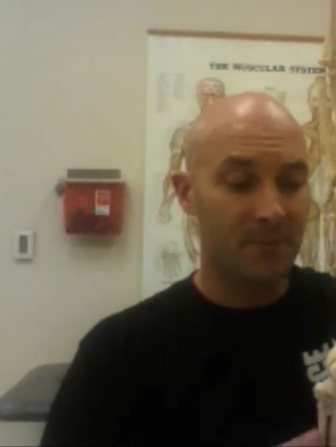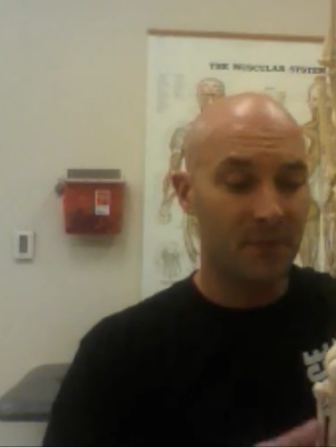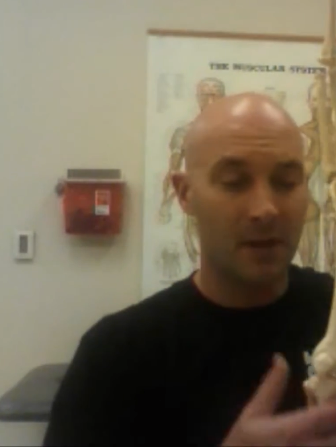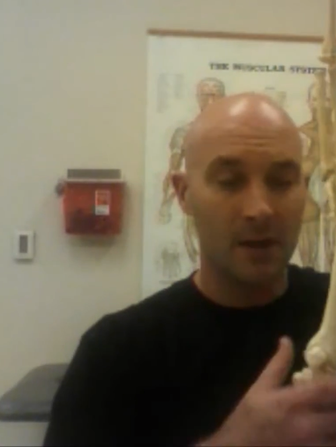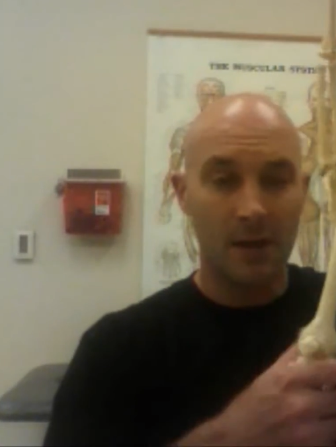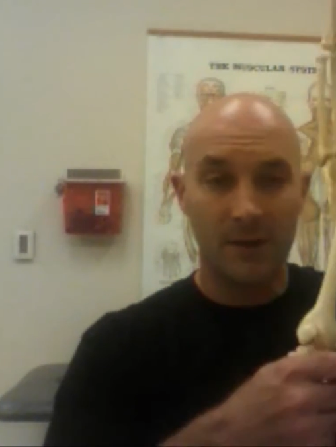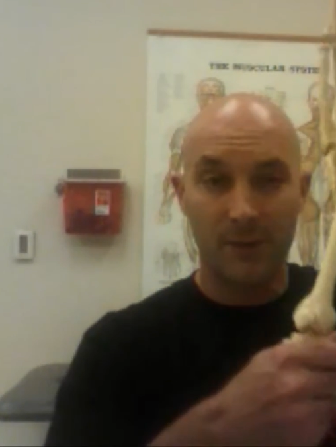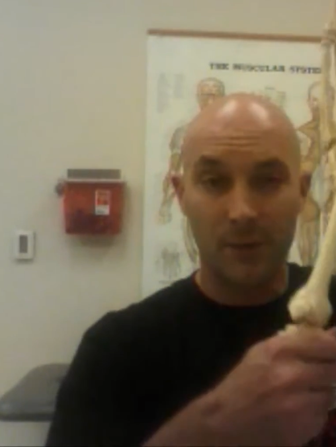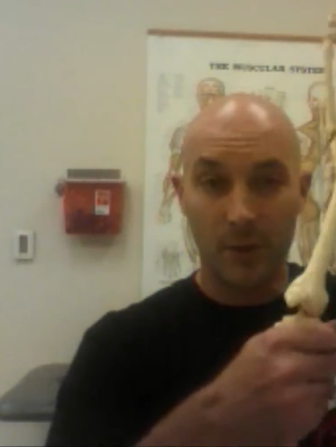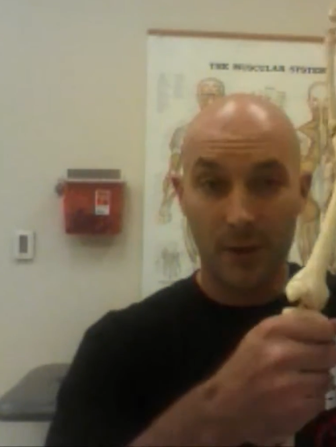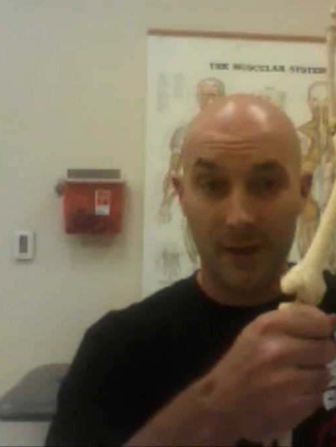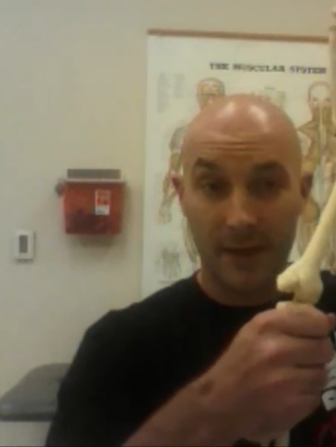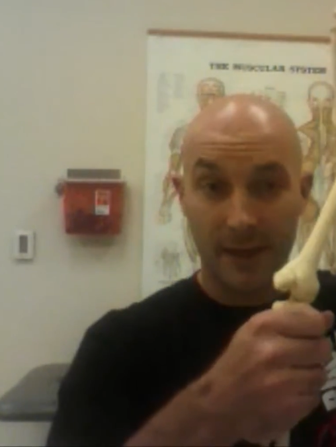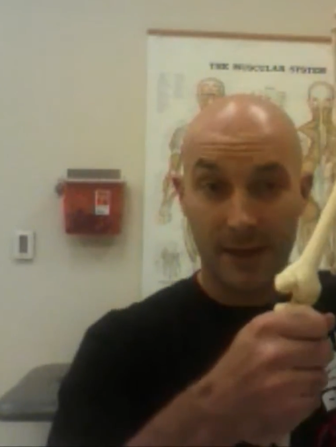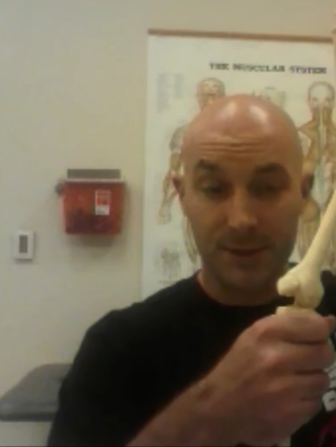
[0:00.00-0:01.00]
If we're
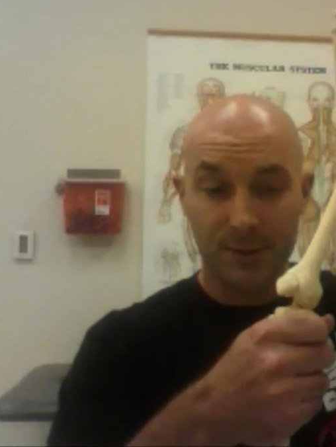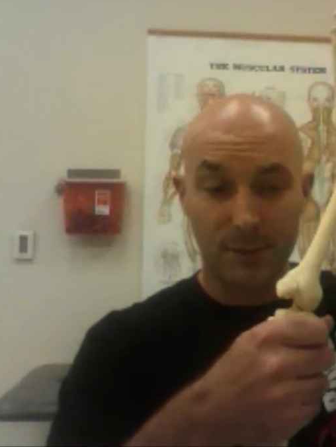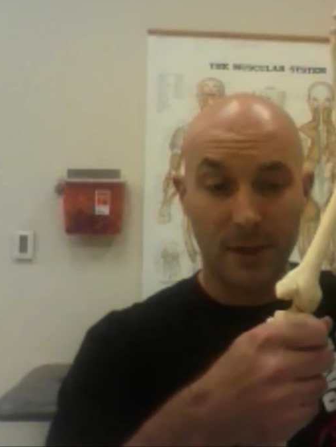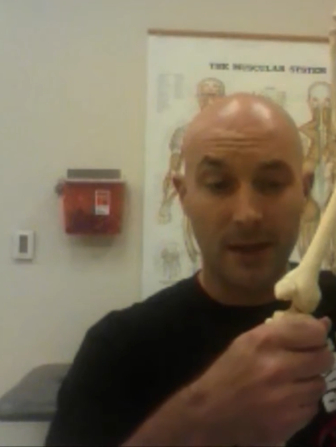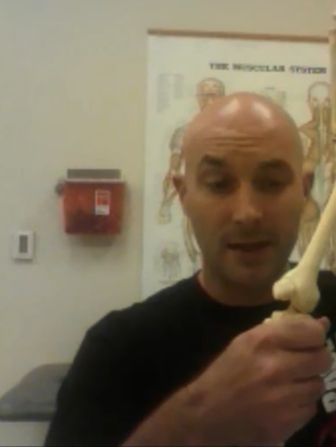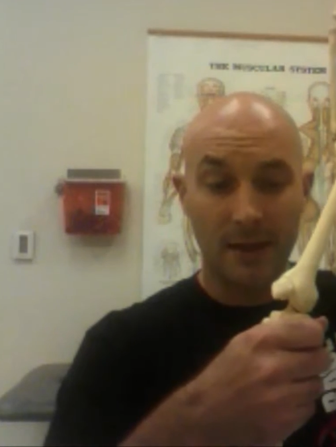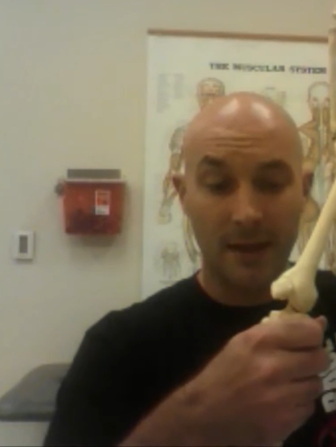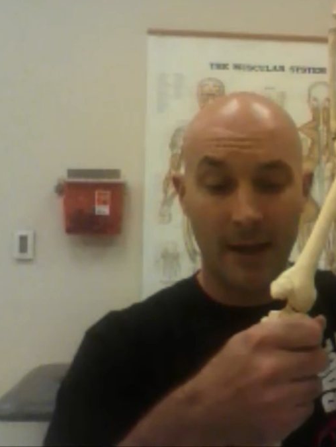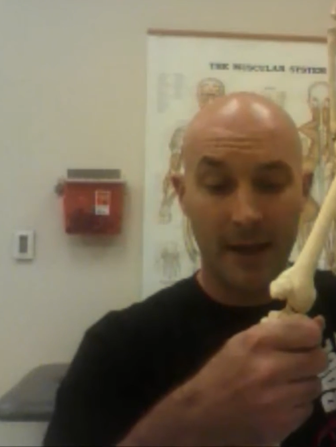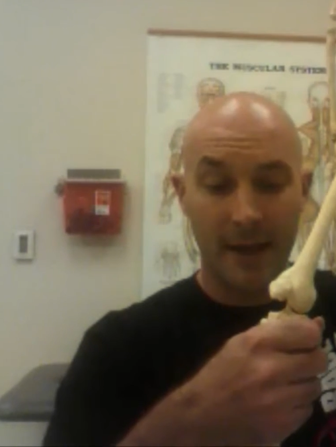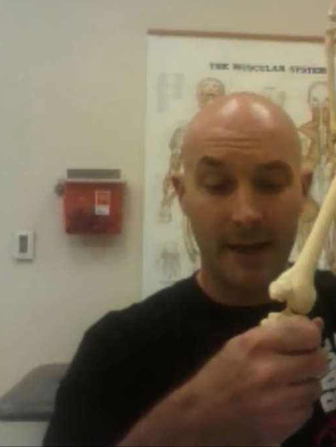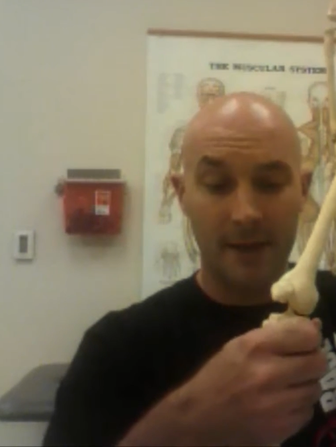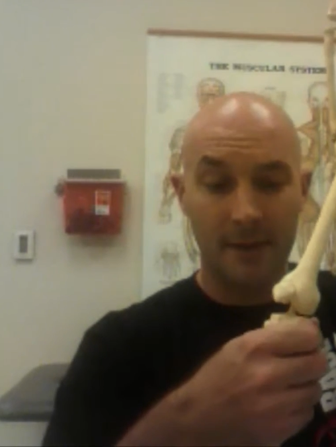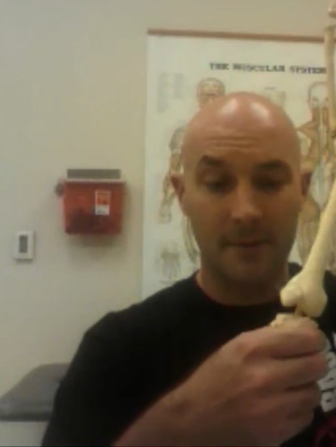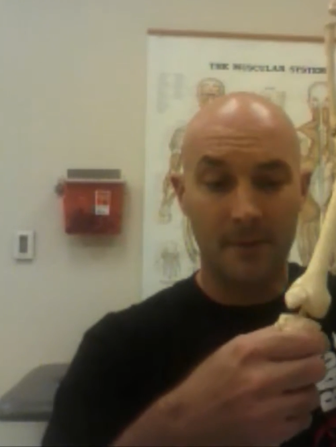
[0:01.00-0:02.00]
looking at his right
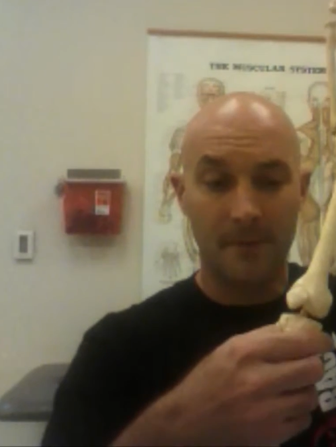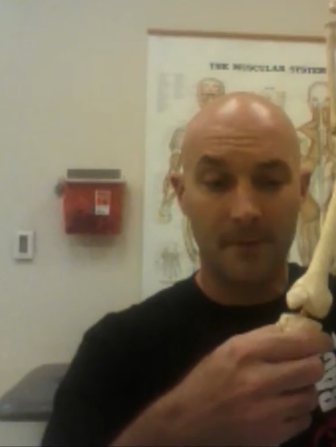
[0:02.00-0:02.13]
leg,